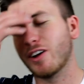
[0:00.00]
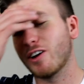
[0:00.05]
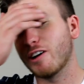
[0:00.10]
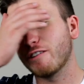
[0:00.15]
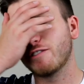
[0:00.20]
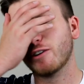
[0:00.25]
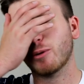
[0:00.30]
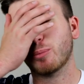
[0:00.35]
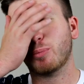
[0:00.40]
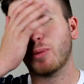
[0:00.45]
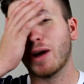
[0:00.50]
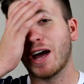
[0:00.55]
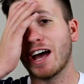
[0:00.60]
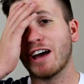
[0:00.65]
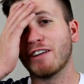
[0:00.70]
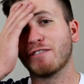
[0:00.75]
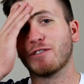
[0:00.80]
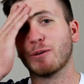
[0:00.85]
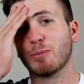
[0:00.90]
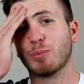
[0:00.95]
I feel
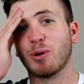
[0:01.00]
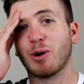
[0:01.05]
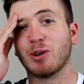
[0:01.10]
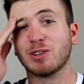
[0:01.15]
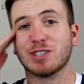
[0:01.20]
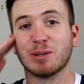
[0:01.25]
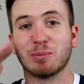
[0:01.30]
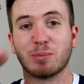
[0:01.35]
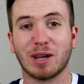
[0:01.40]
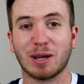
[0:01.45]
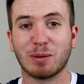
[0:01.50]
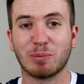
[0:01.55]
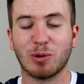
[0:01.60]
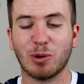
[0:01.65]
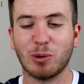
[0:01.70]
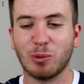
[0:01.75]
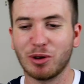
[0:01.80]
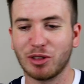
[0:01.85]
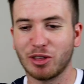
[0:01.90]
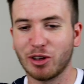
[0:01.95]
bad for Bronson being
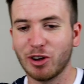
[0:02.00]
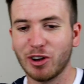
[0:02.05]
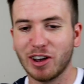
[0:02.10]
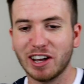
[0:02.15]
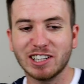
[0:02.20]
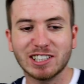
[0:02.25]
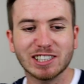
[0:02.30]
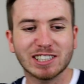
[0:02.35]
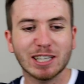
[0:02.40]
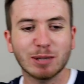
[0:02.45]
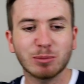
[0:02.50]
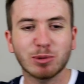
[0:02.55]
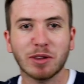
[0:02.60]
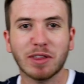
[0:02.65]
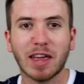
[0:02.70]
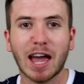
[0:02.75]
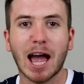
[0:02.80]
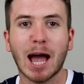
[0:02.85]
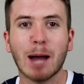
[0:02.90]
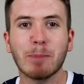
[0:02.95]
put with her. He just seems like
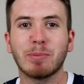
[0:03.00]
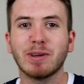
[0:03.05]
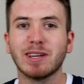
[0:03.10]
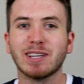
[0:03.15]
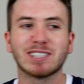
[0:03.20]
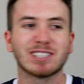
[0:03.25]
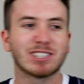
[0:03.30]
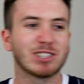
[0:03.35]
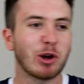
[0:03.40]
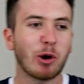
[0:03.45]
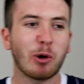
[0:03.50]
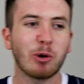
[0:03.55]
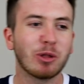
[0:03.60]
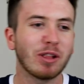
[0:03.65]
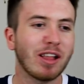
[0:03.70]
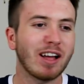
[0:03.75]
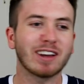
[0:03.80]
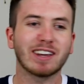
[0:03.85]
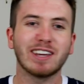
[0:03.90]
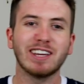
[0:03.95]
the happiest,
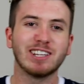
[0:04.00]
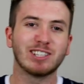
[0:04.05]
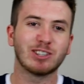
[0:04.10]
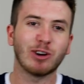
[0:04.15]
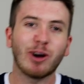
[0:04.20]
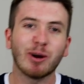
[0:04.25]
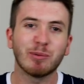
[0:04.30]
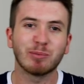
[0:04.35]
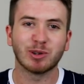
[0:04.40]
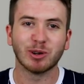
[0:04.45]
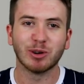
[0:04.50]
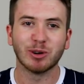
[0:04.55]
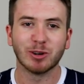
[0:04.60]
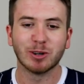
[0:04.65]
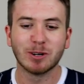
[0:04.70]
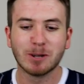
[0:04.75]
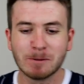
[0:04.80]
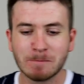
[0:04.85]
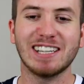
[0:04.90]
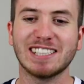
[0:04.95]
go-lucky type
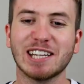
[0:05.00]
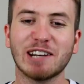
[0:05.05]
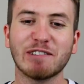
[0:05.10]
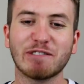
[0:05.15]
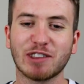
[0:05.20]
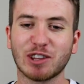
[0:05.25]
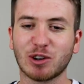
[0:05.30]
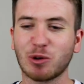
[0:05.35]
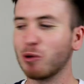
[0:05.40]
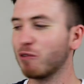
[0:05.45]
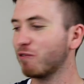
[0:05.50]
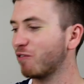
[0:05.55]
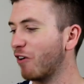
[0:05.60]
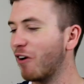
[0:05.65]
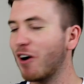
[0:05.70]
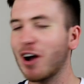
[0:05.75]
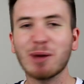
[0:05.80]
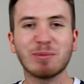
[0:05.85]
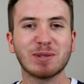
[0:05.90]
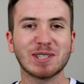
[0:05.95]
dude. He's in it for the good
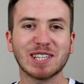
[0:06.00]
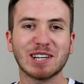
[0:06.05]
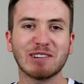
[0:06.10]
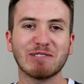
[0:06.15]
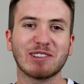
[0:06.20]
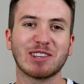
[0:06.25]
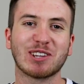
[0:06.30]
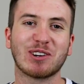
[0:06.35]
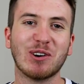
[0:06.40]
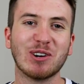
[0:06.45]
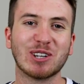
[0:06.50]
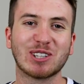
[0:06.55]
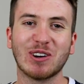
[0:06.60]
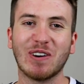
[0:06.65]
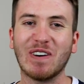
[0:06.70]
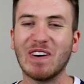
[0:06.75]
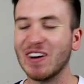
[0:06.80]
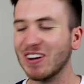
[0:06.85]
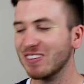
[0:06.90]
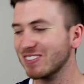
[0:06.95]
vibes, he's in it for the good
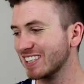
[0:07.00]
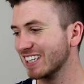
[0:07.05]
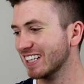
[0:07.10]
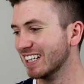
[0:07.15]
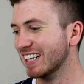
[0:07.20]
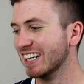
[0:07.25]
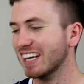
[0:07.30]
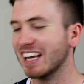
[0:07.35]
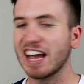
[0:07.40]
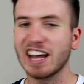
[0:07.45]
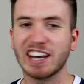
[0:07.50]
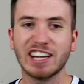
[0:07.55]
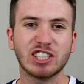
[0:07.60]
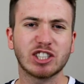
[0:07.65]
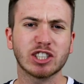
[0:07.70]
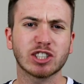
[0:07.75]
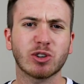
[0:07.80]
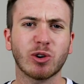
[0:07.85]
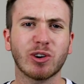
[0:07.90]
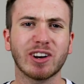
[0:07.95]
times, and he's
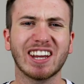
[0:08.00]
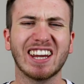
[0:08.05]
just got